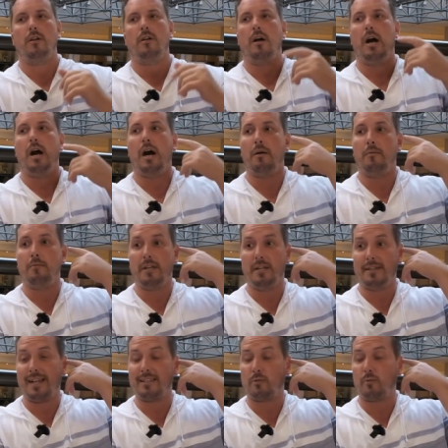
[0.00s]
uh,
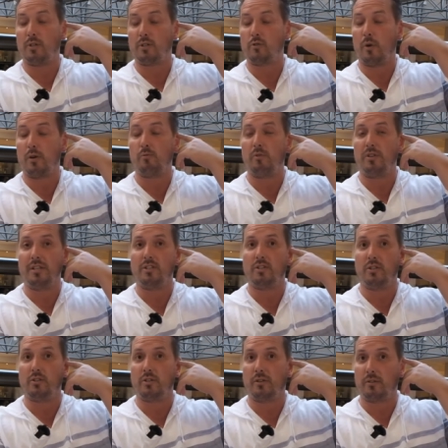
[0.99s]
and that's what's great with
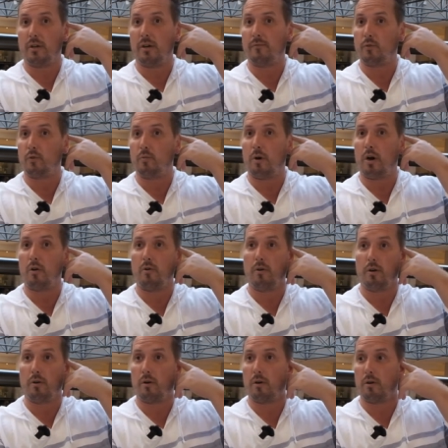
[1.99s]
engineers of, of tomorrow
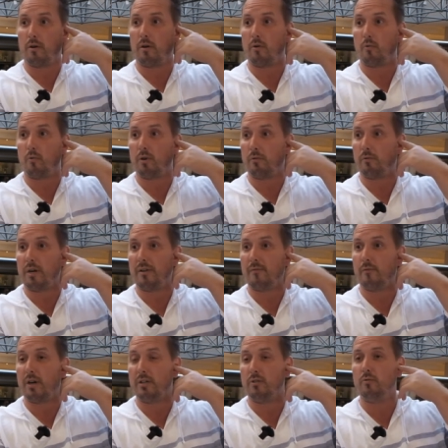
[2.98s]
or, or,
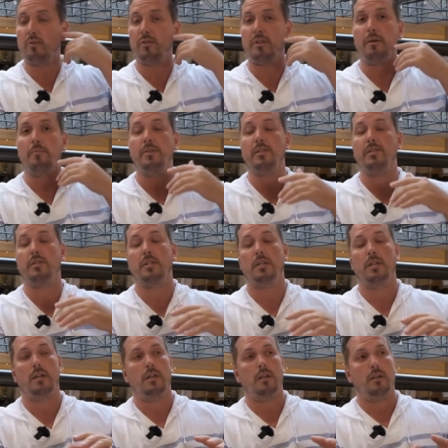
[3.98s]
whatever I do with them is
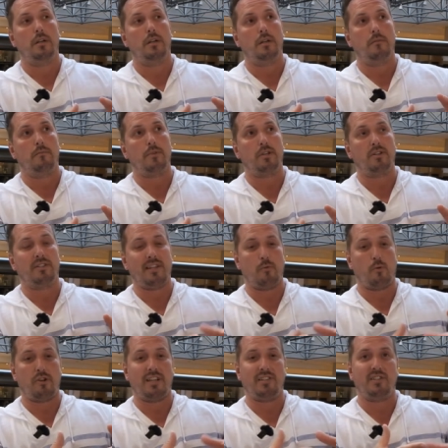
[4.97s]
because they
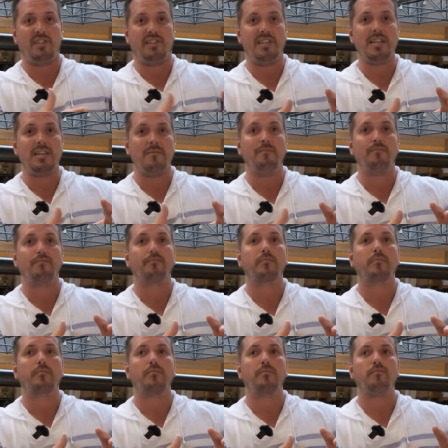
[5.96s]
work as a team,
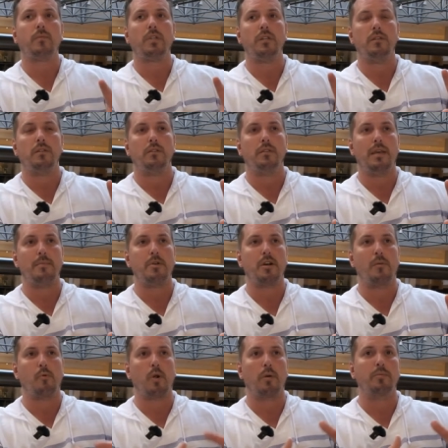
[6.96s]
they
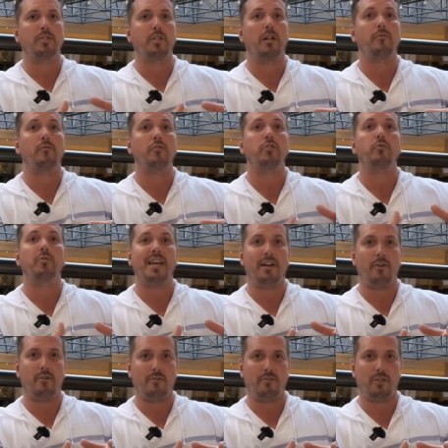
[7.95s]
become problem solvers
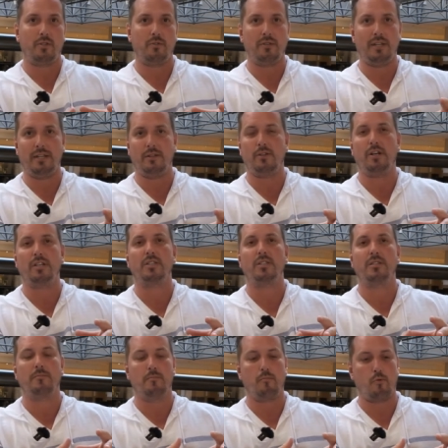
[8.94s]
together. So it
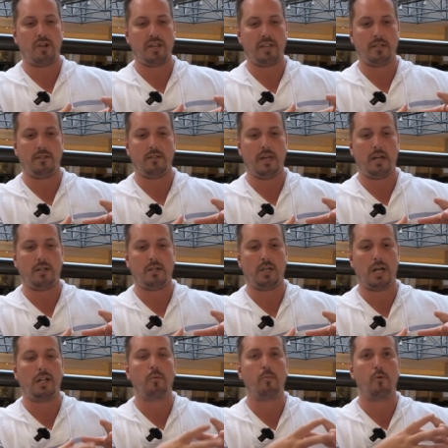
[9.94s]
does bring that
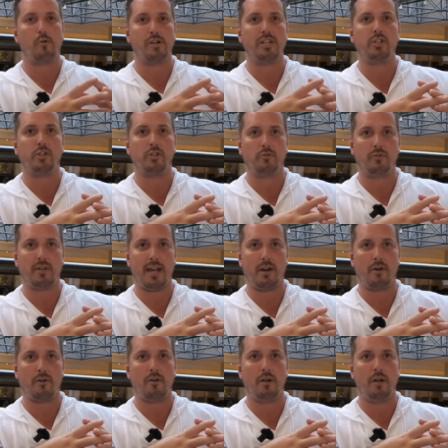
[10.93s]
collaboration
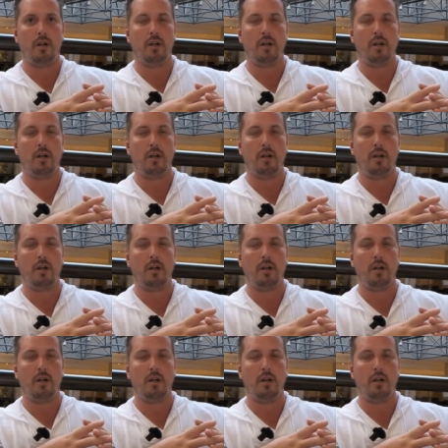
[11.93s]
together